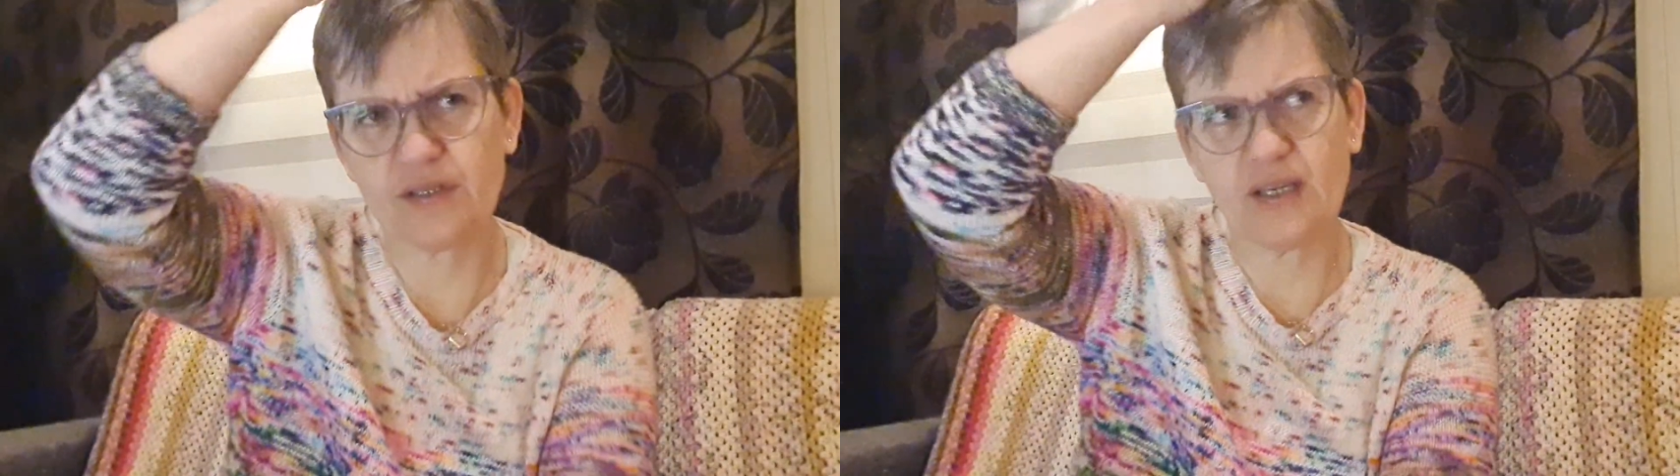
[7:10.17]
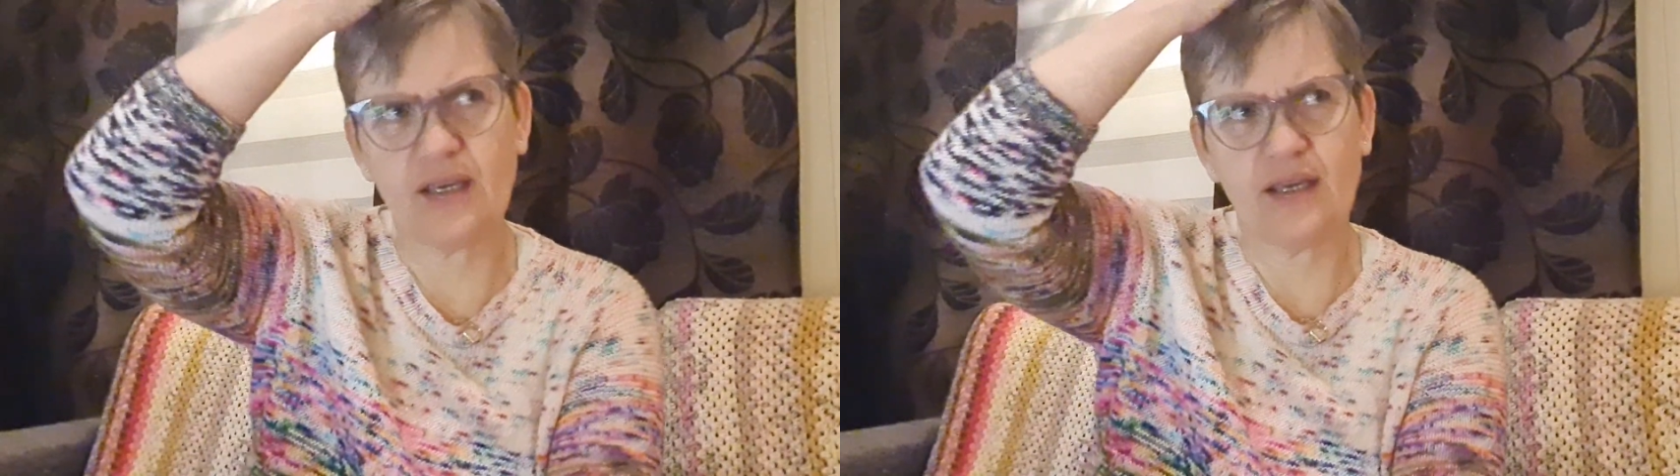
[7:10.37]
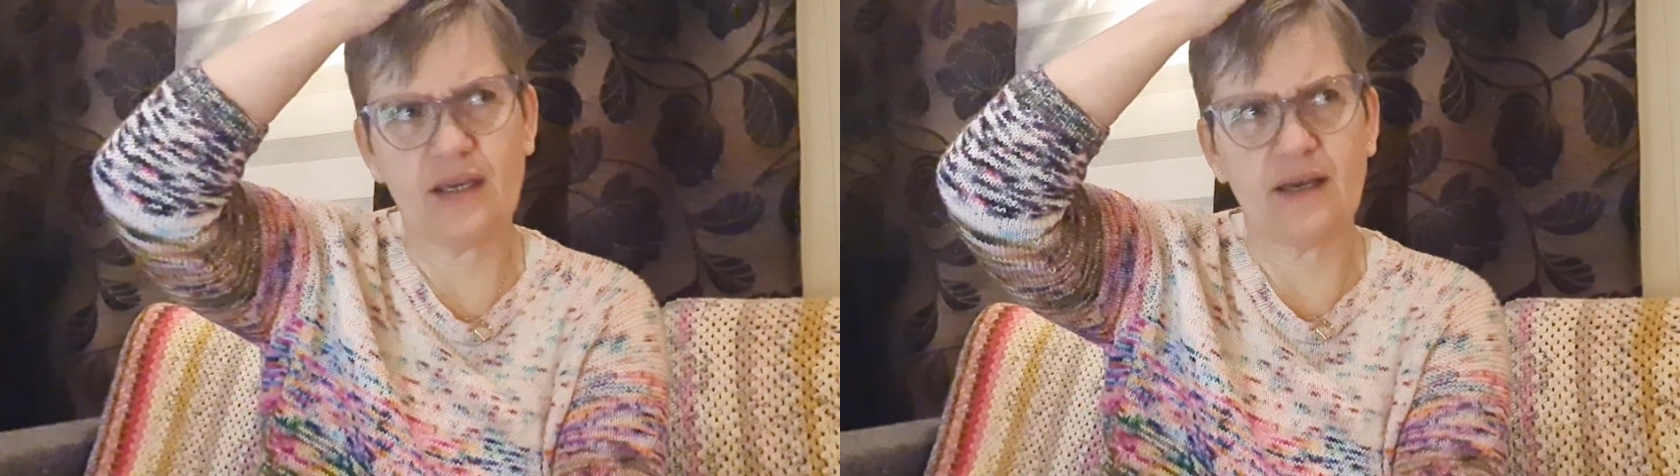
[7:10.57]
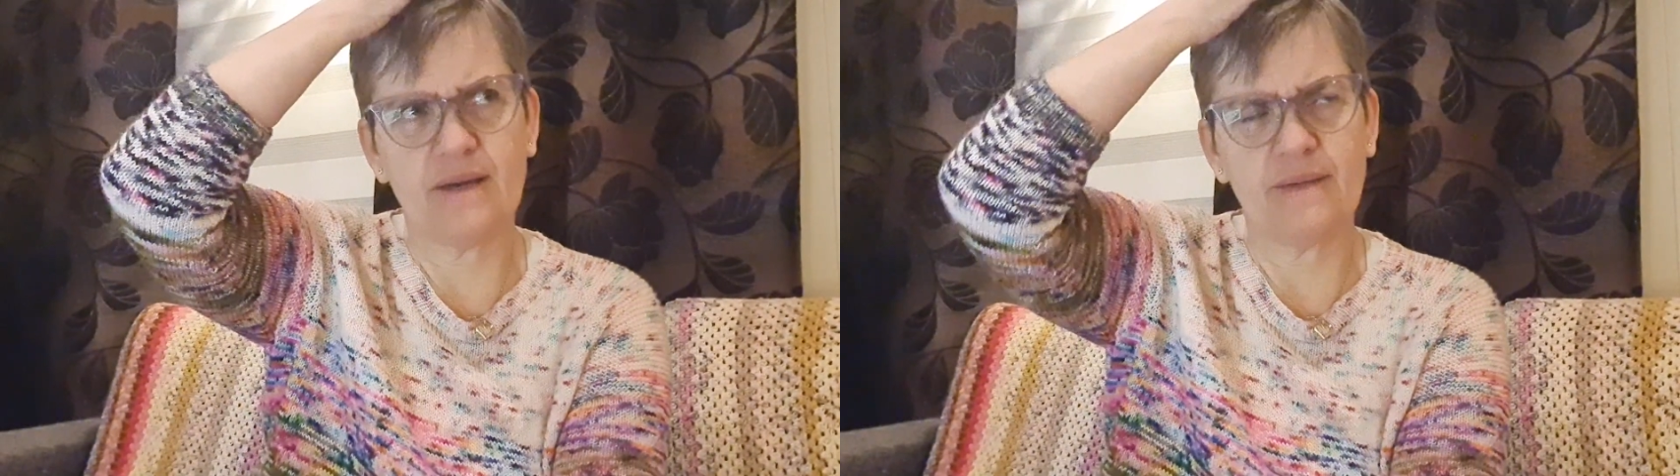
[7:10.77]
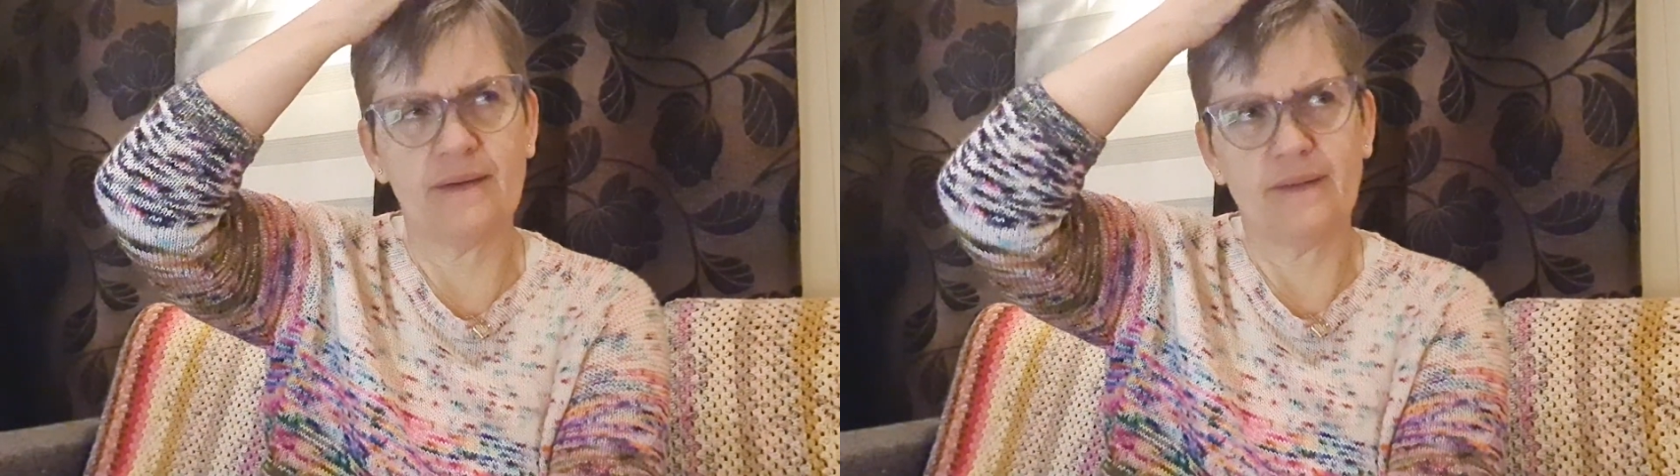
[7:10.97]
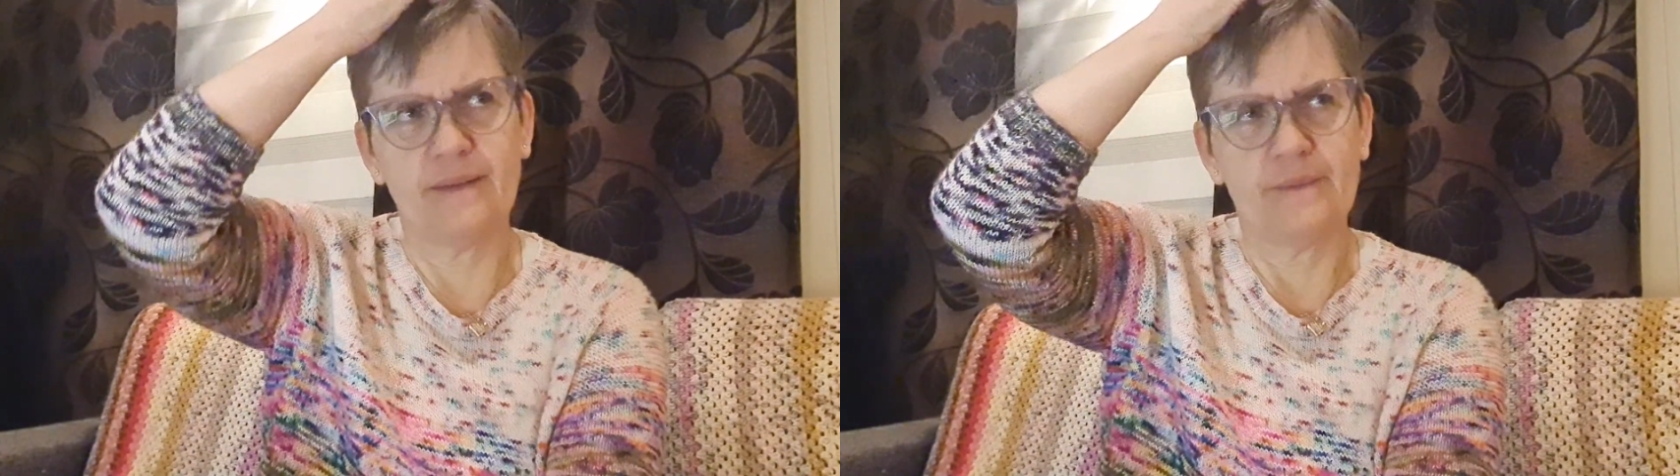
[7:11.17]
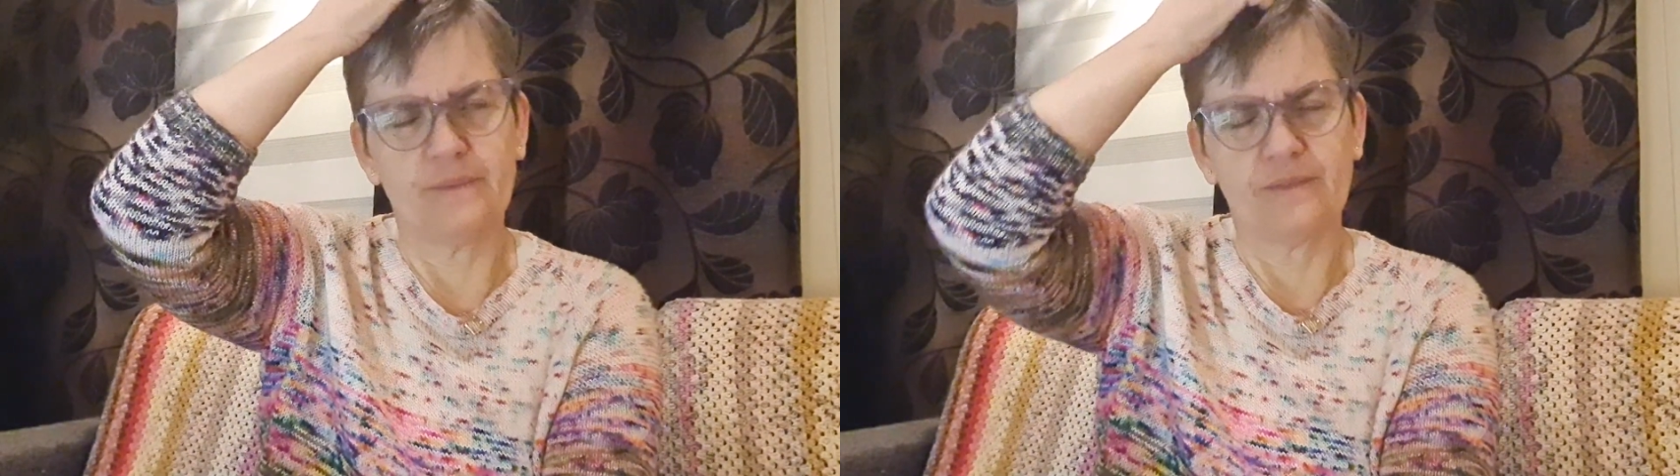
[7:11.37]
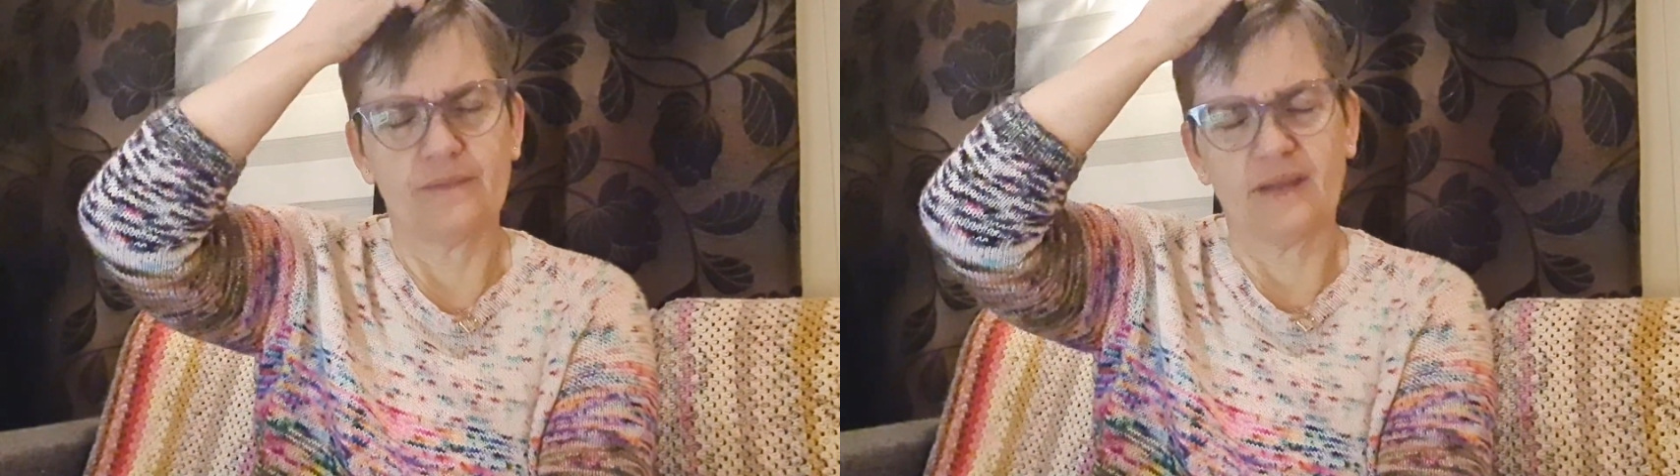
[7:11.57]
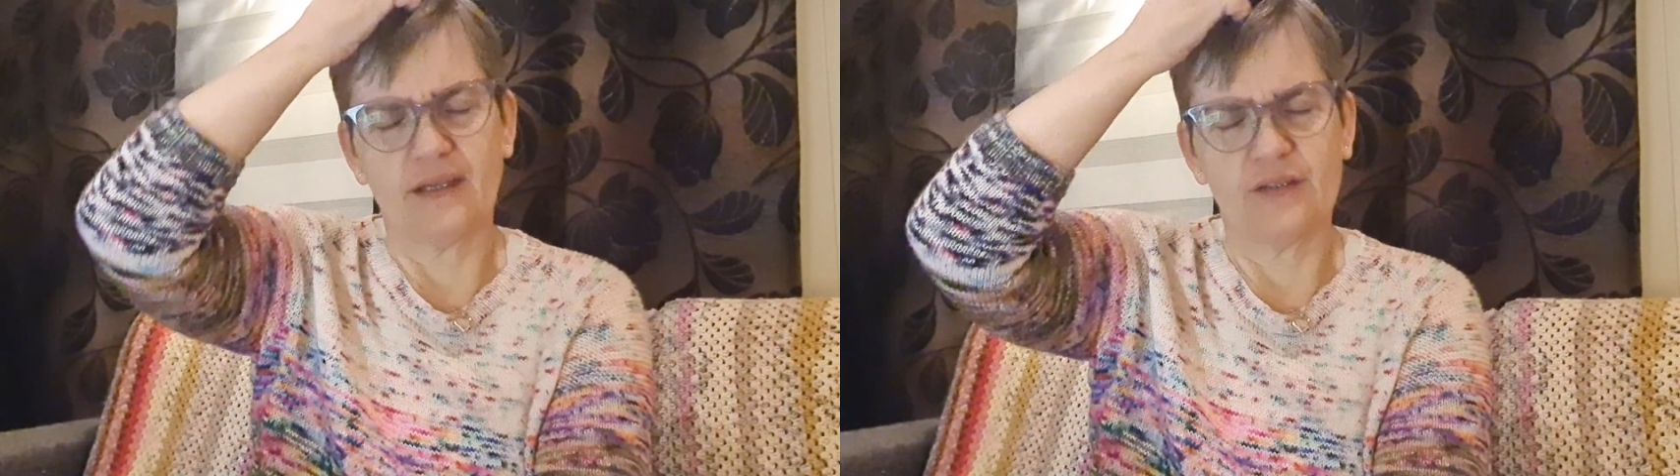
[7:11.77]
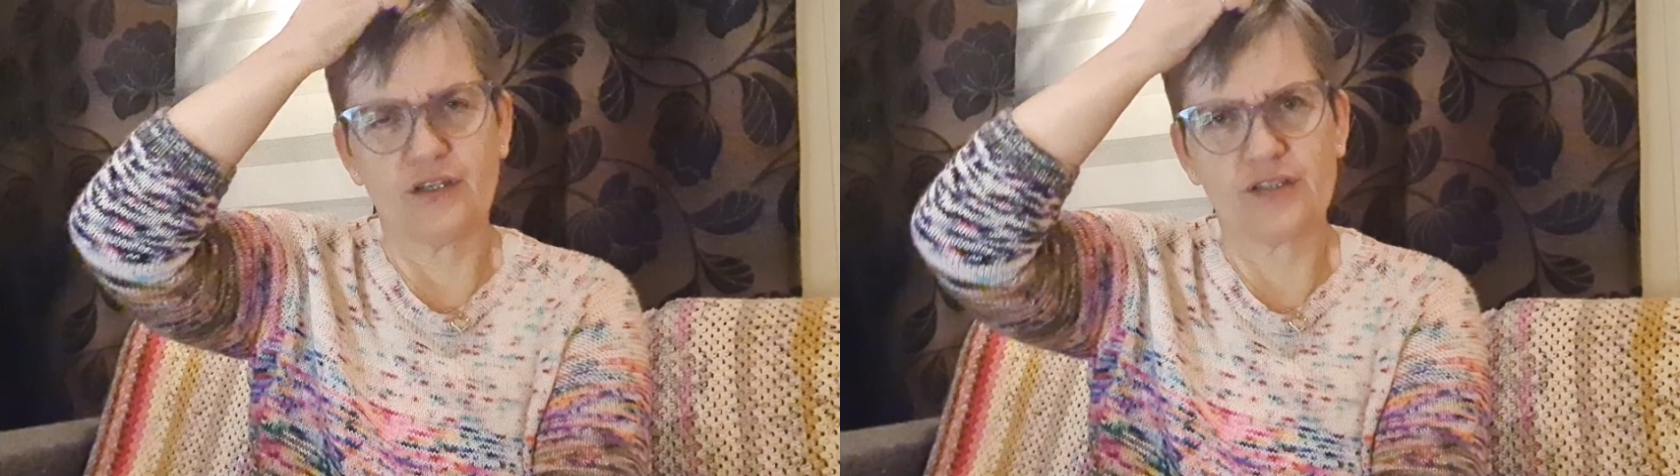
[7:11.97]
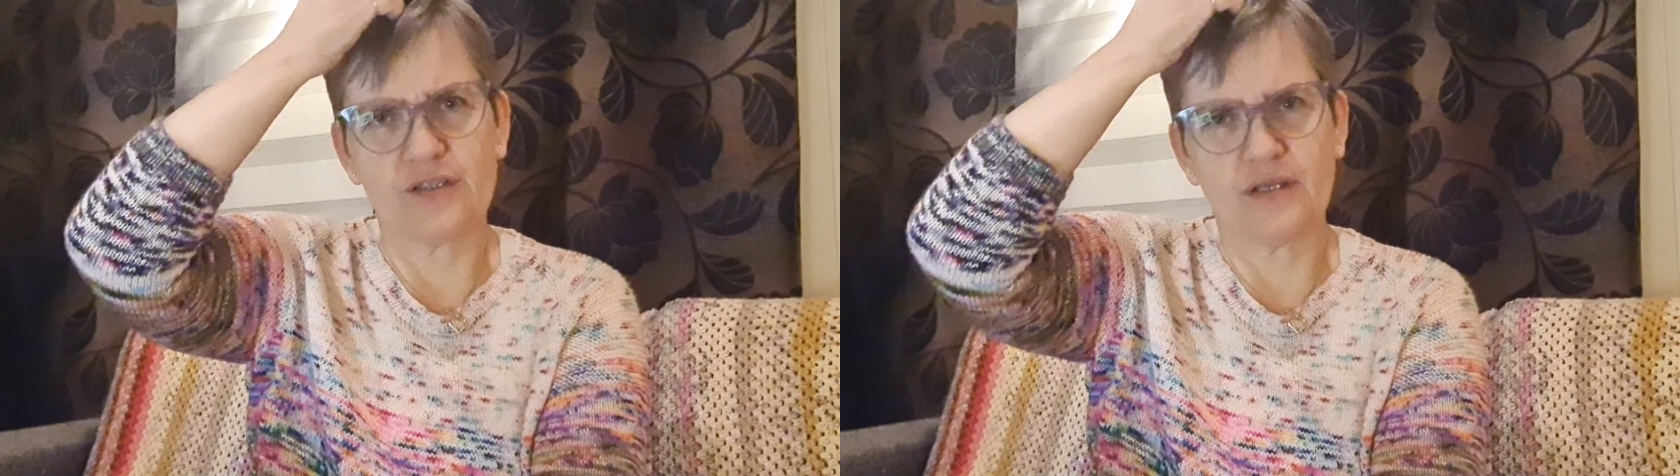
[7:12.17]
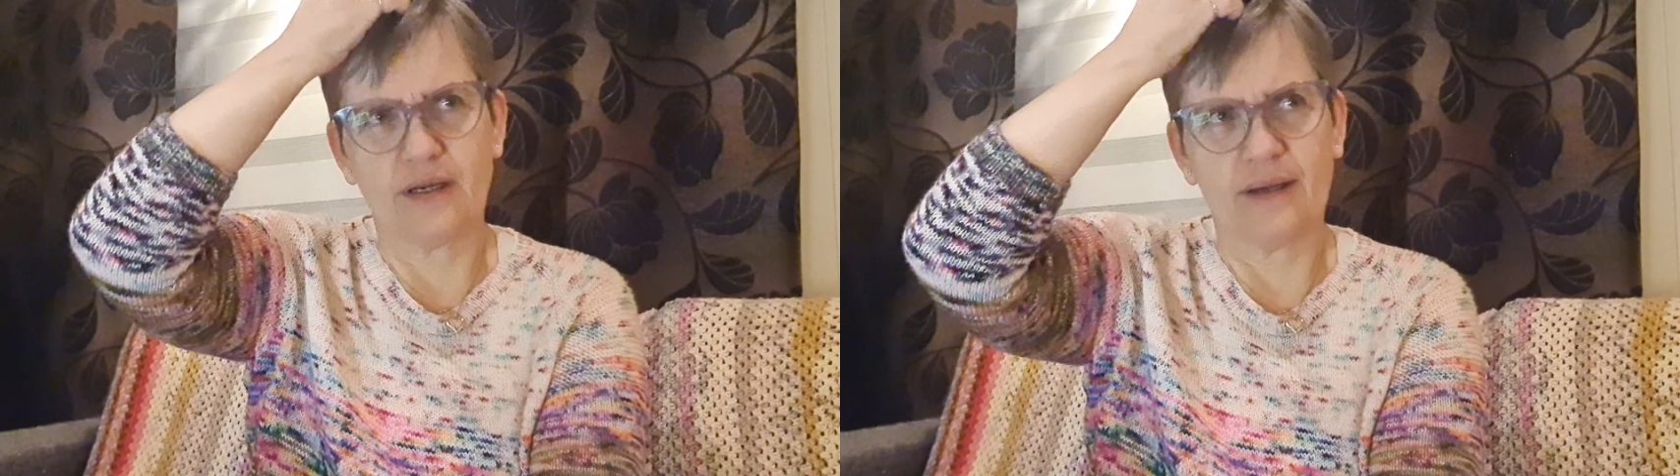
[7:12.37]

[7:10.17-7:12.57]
he just